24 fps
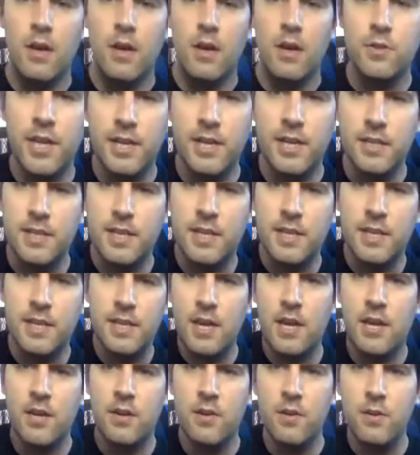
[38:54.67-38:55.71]
Oh, Janice,
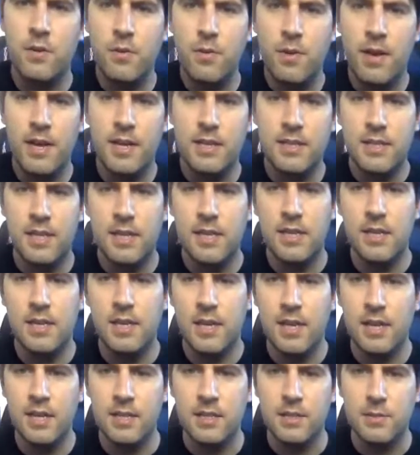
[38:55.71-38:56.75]
I did not know you had
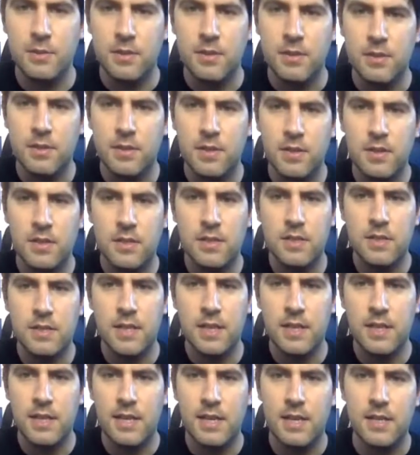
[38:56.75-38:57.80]
tendonitis, so it's good to
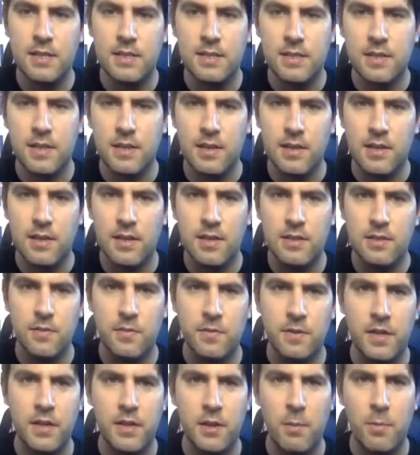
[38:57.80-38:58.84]
see that
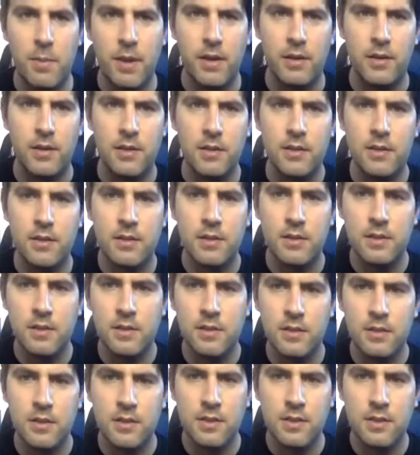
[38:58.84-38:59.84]
it's feeling better.